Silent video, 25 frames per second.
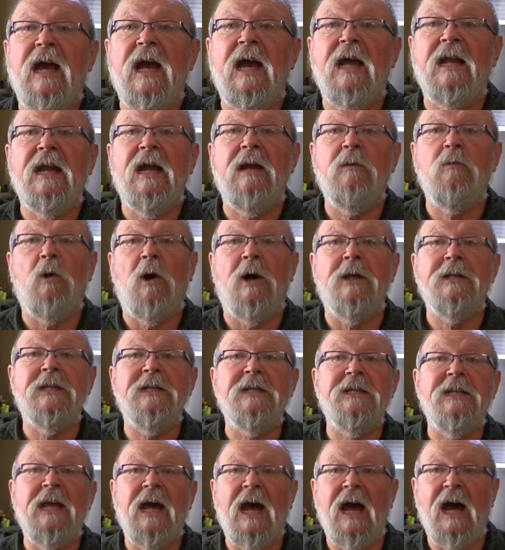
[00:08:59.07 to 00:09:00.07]
and I want
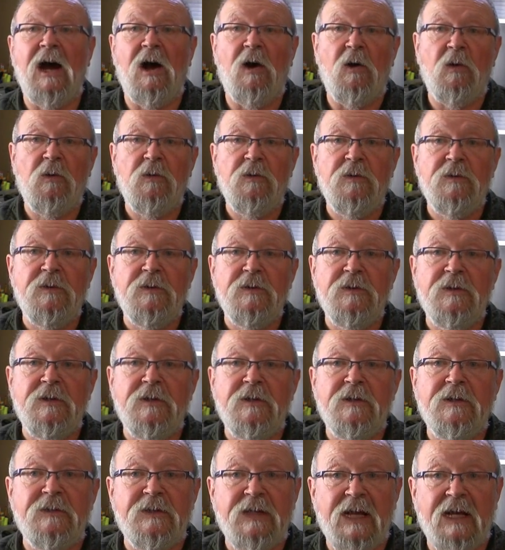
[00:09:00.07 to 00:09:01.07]
it now.
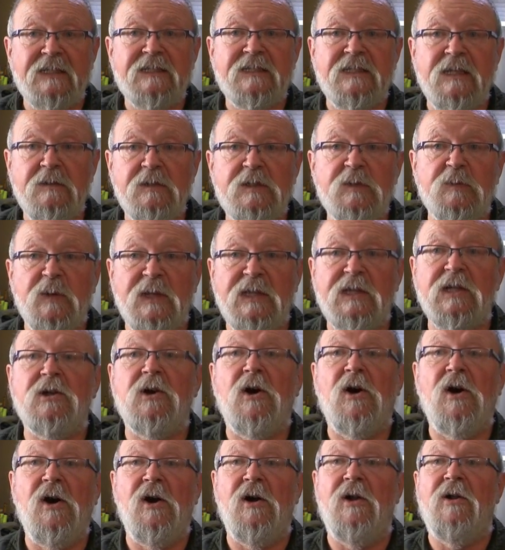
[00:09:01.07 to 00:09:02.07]
That seems to be the
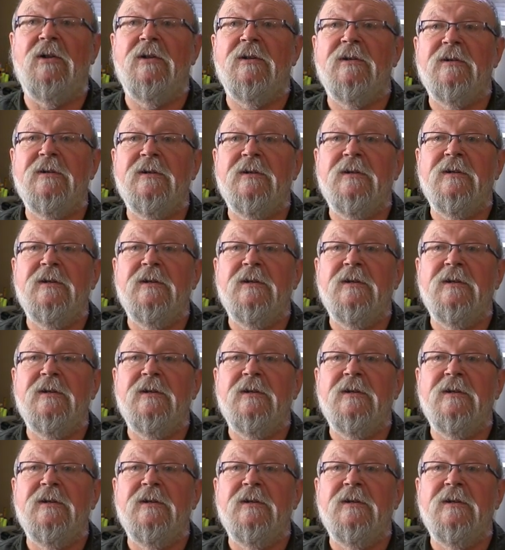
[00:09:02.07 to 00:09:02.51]
call.